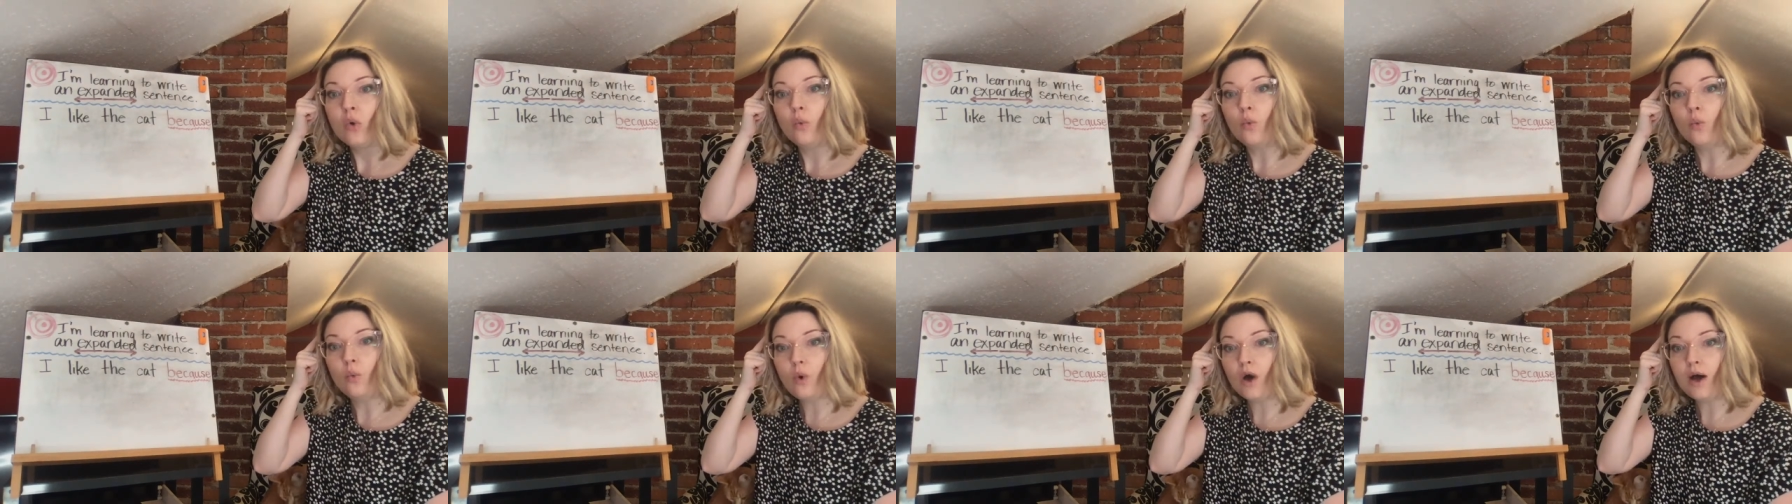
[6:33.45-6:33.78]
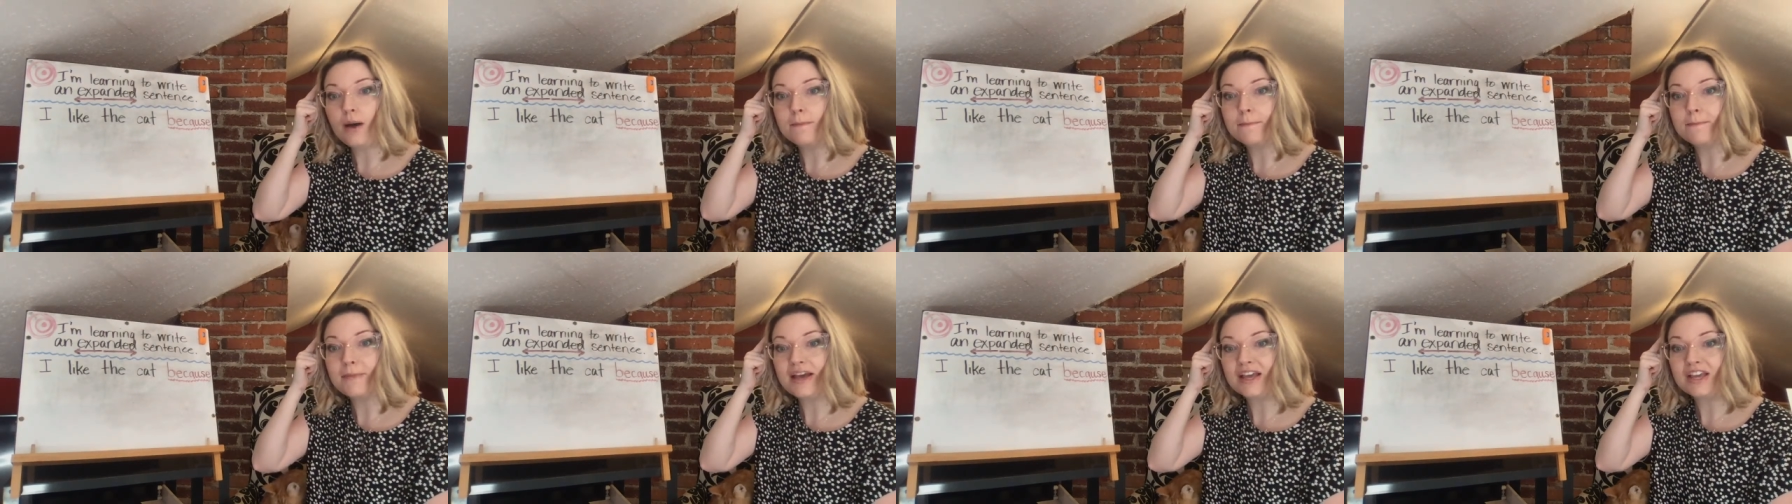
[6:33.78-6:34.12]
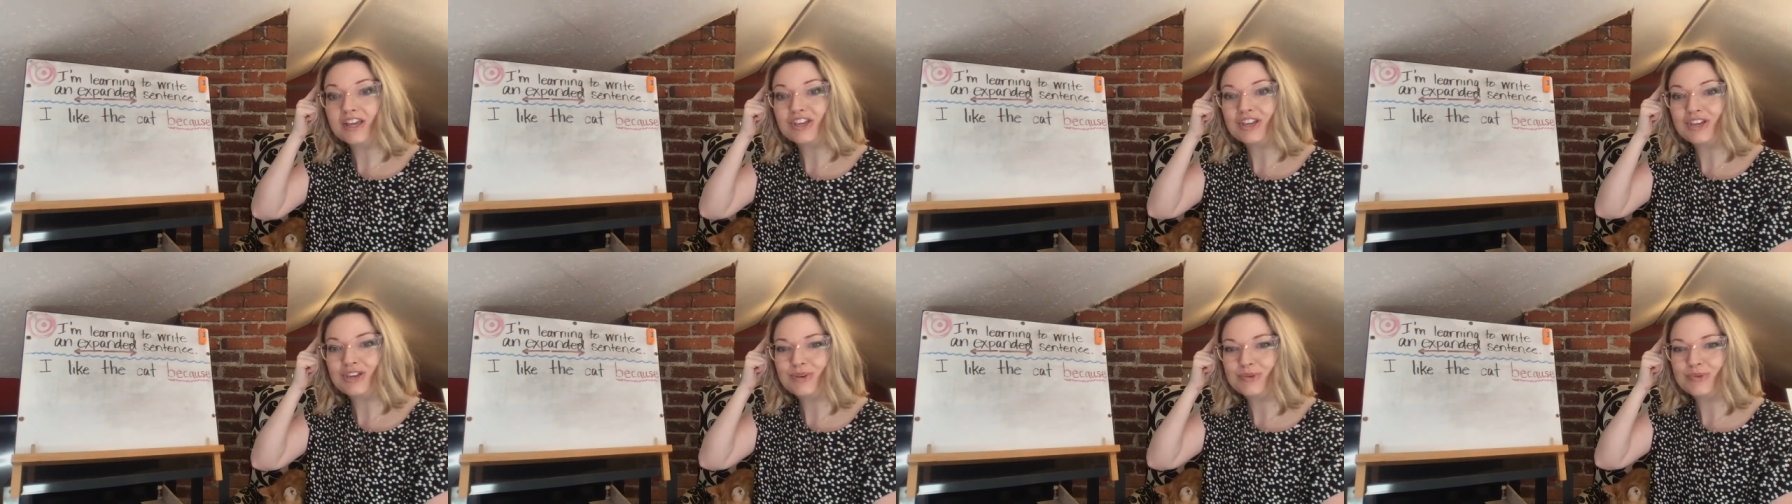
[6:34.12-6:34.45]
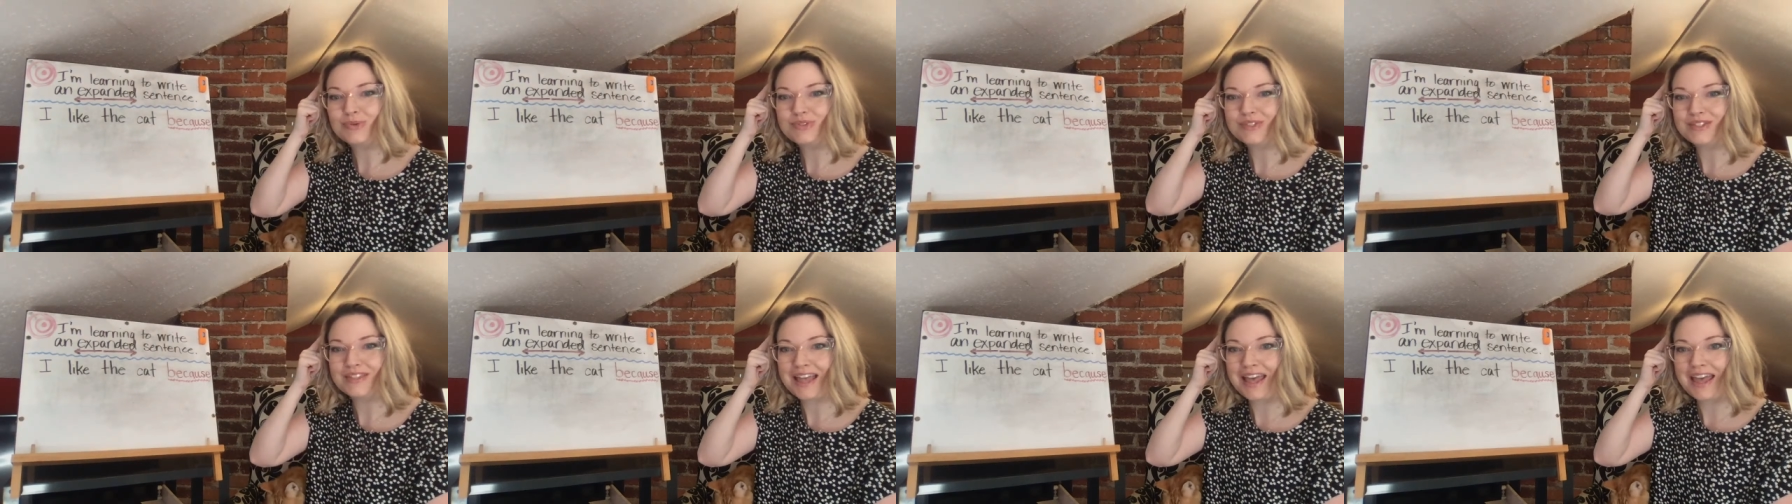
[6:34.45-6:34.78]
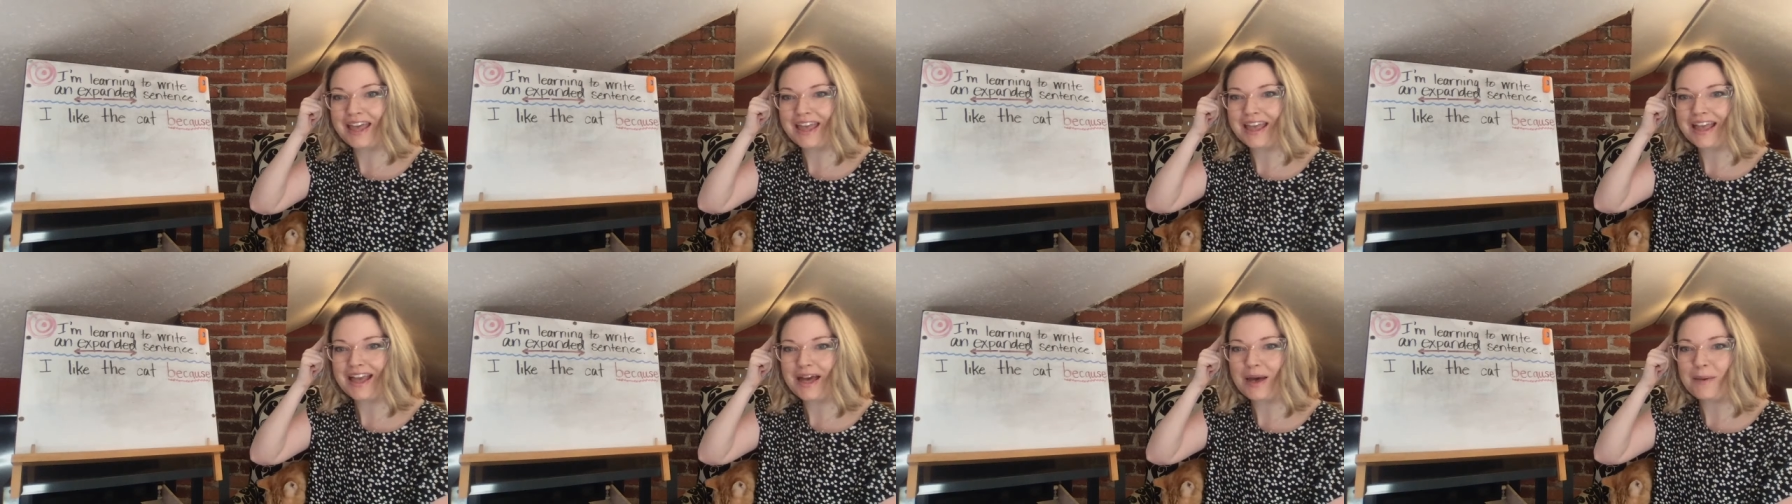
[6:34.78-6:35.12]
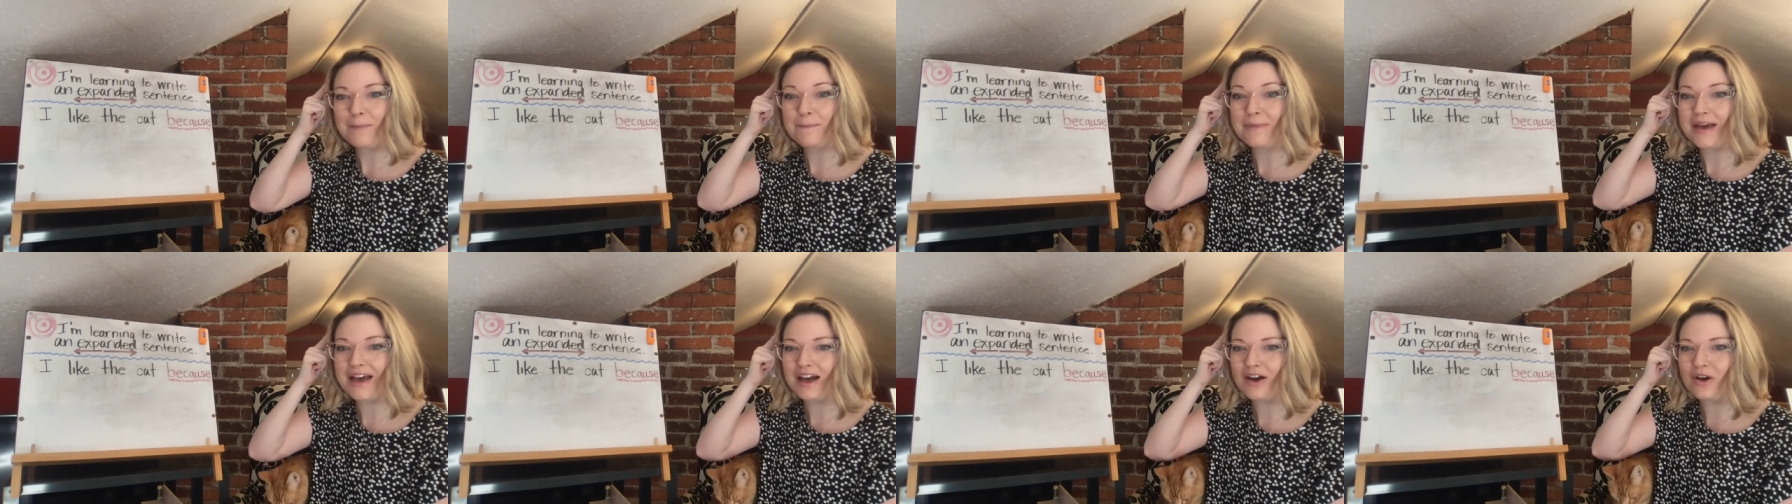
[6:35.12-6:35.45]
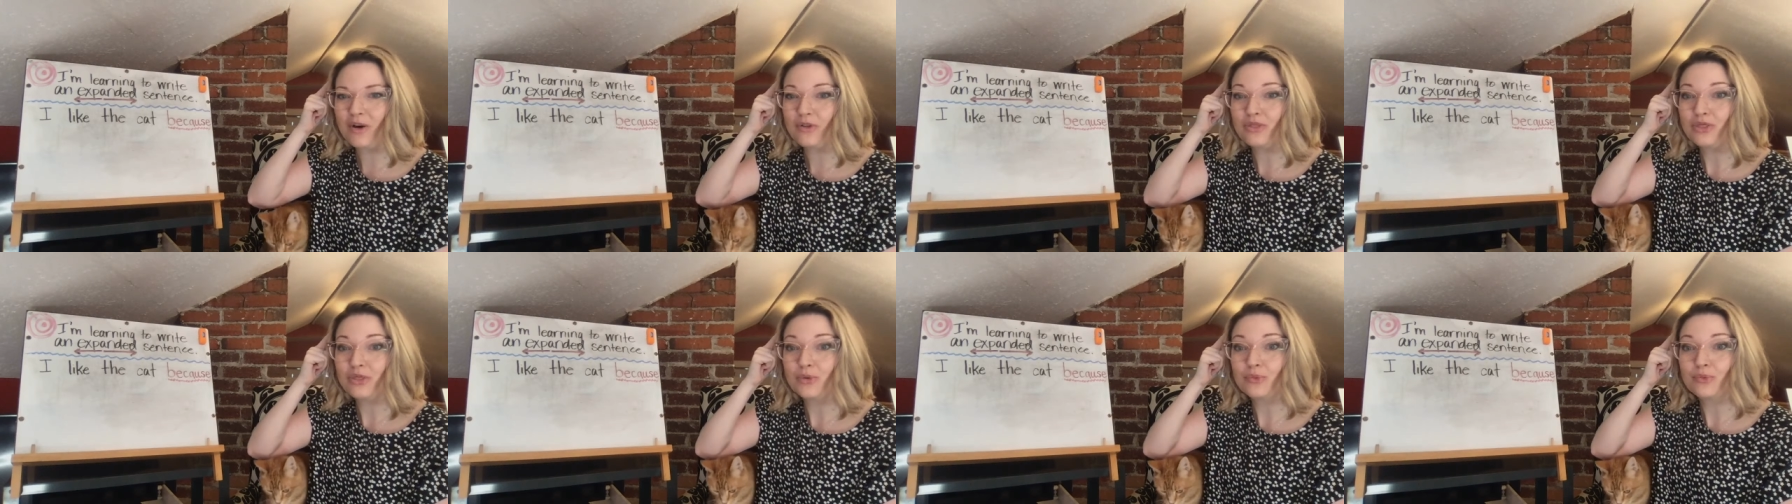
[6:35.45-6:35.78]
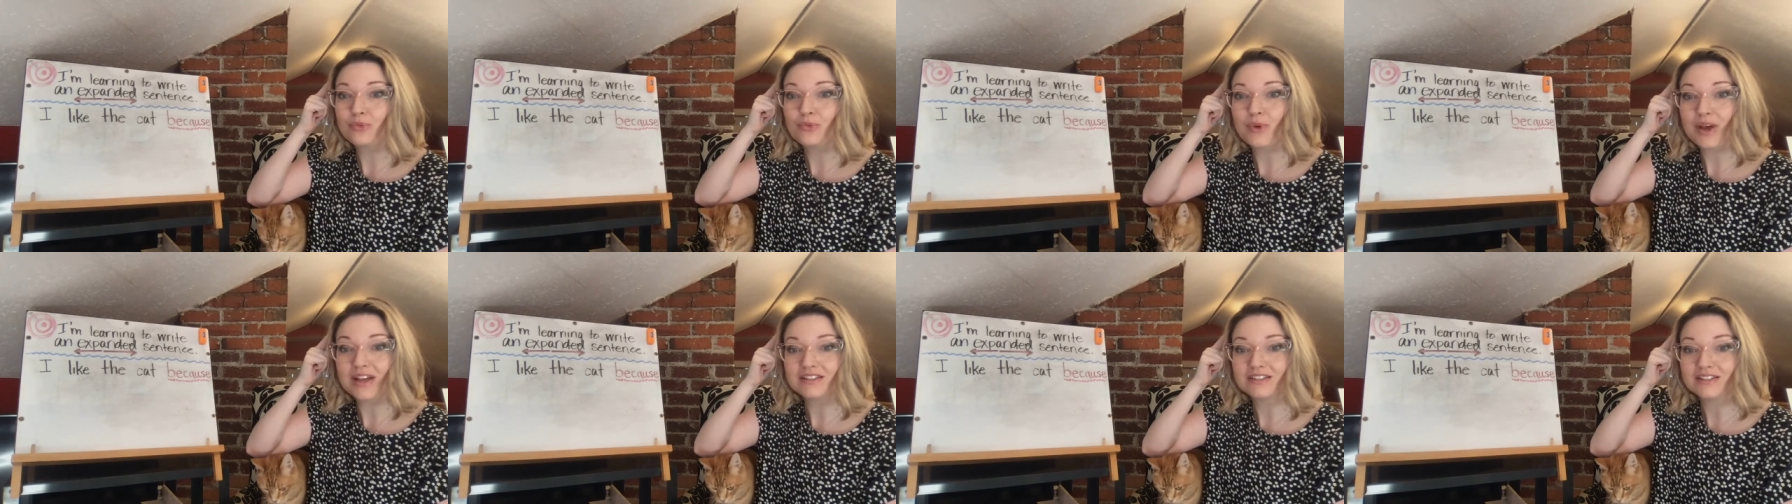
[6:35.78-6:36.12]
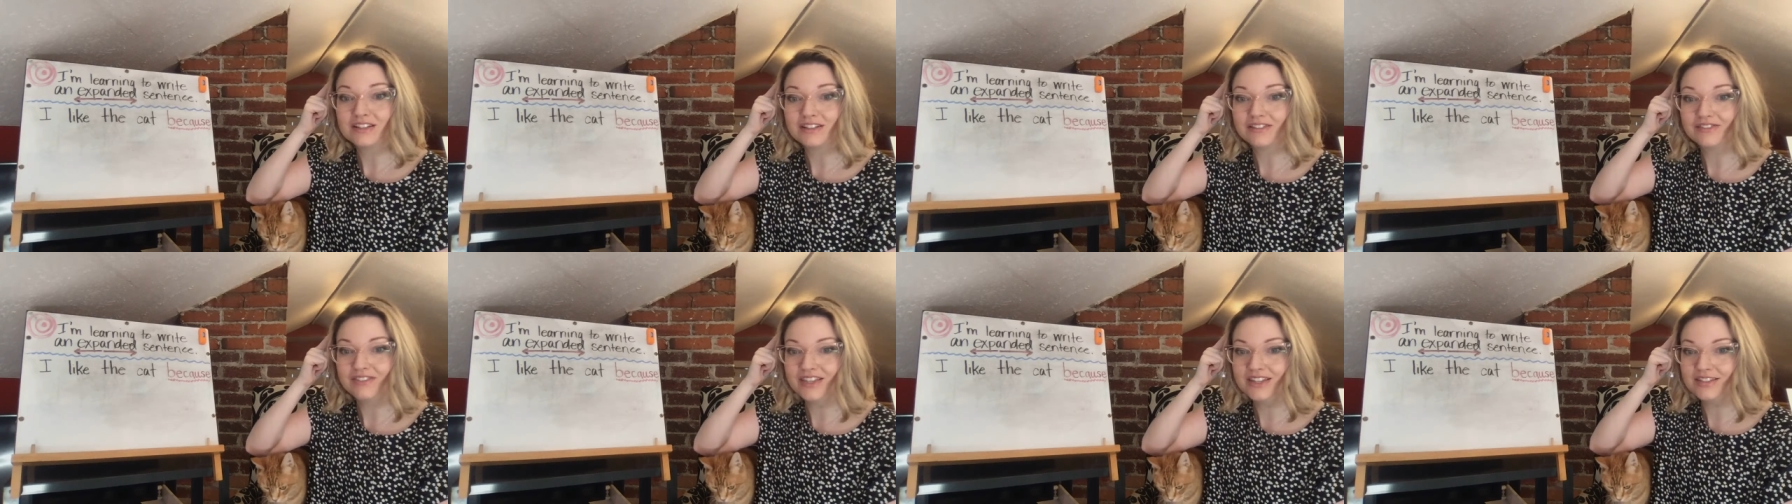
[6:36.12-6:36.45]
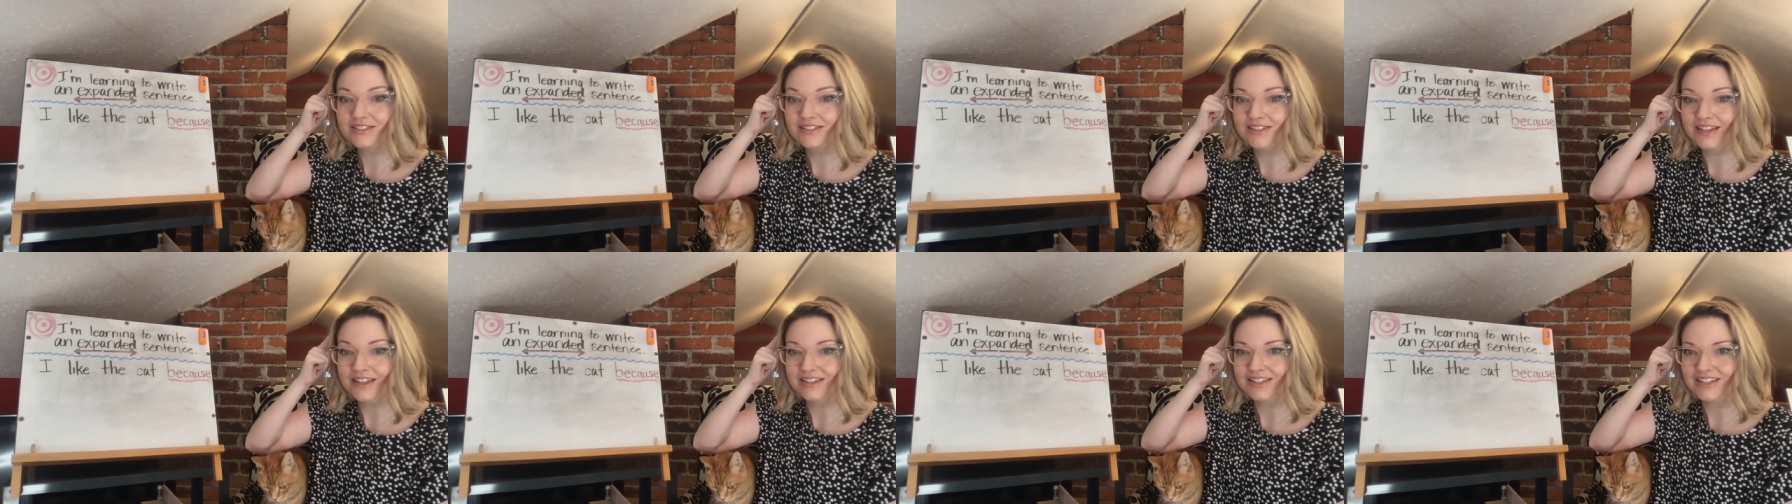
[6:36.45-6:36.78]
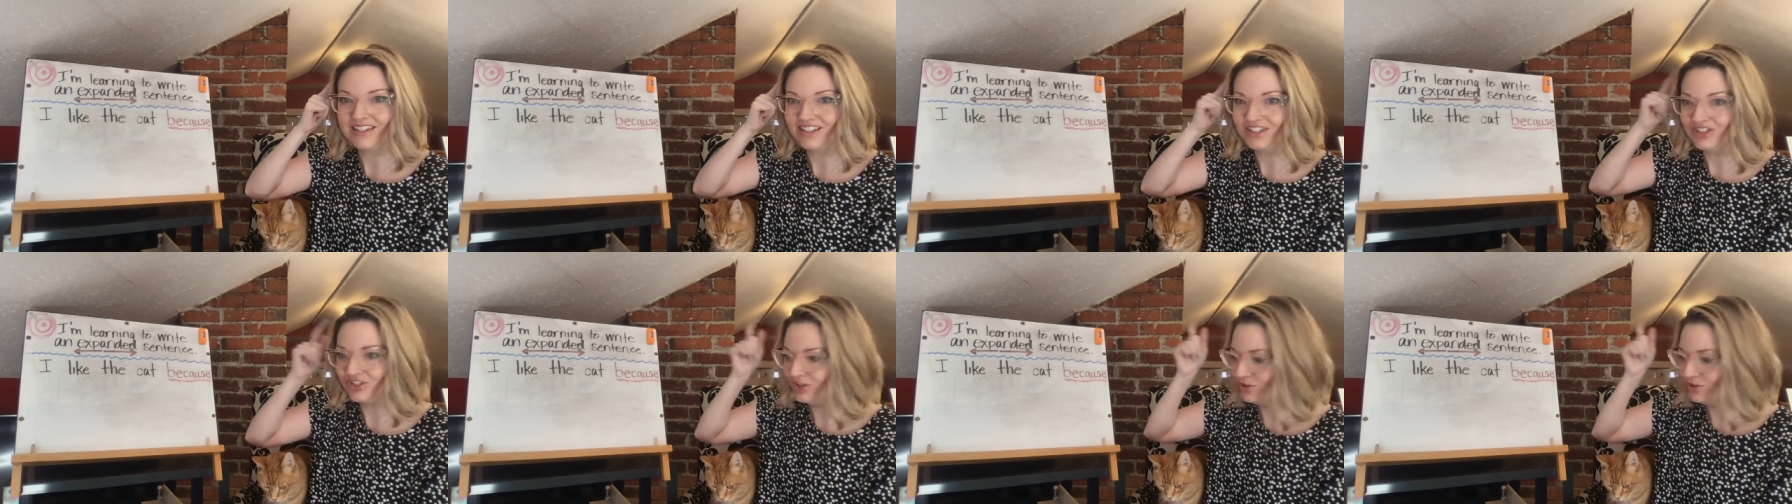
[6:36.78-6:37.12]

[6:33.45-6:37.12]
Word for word: What might you say about the rest of this sentence?